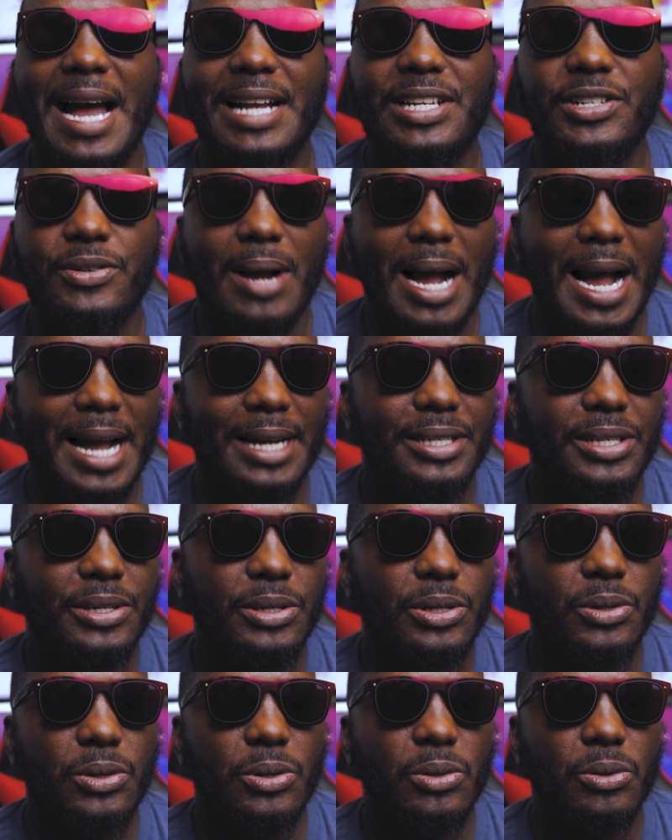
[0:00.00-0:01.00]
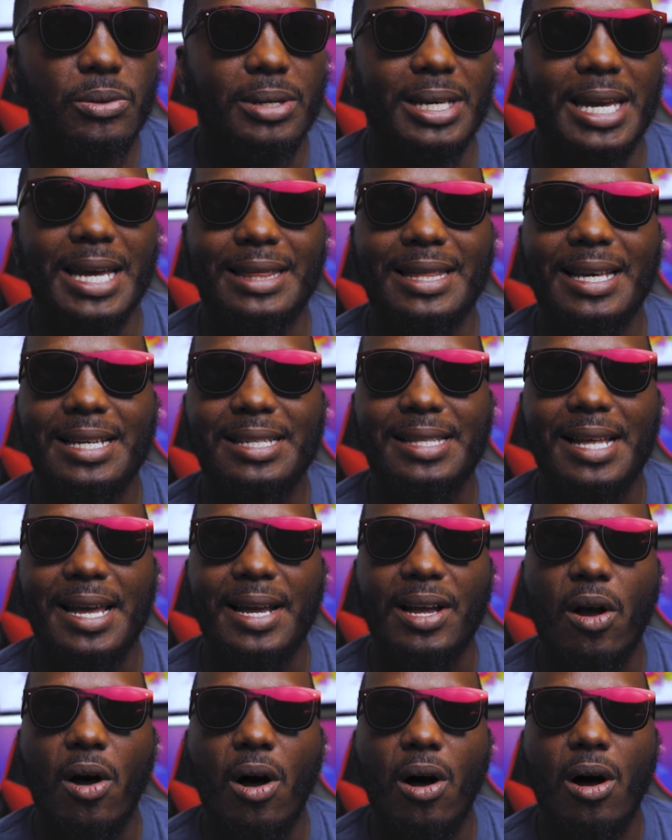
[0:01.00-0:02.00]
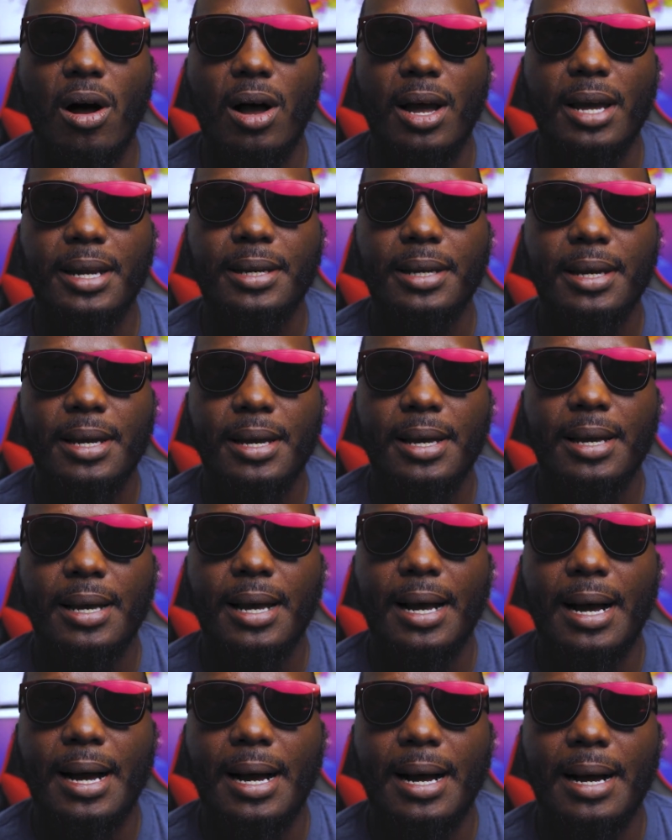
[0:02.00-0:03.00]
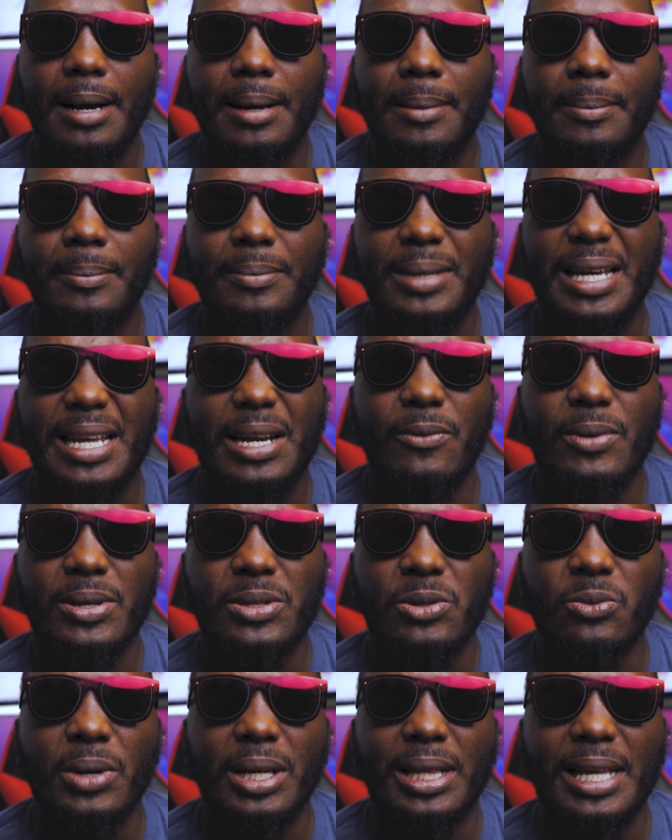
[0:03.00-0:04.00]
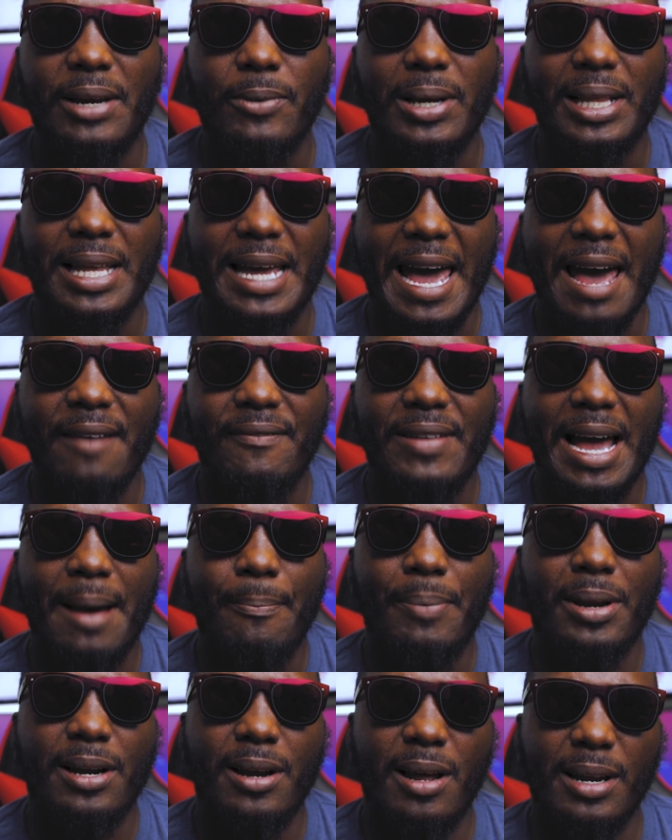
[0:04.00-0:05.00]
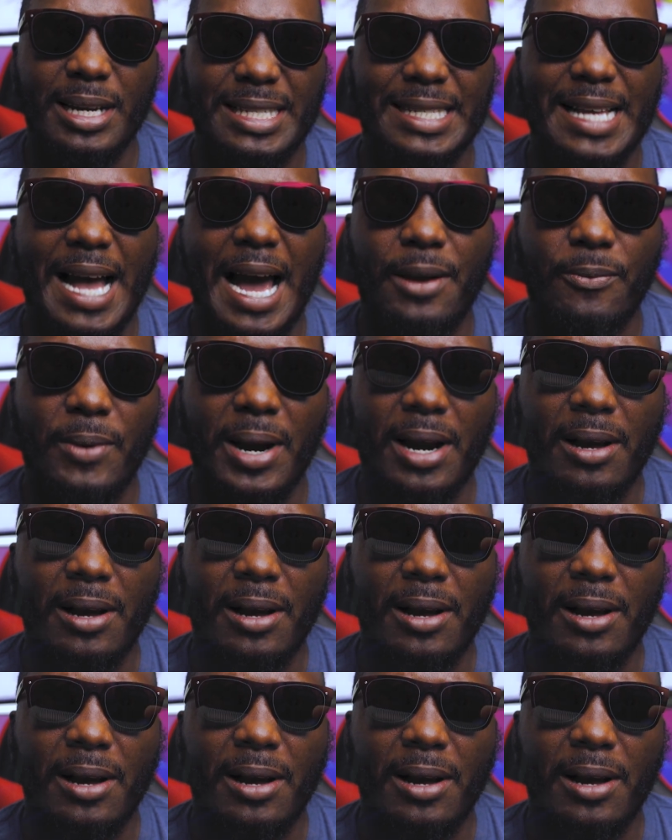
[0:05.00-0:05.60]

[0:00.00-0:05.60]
I tried to get this thing on and it was really heavy. I put it on the side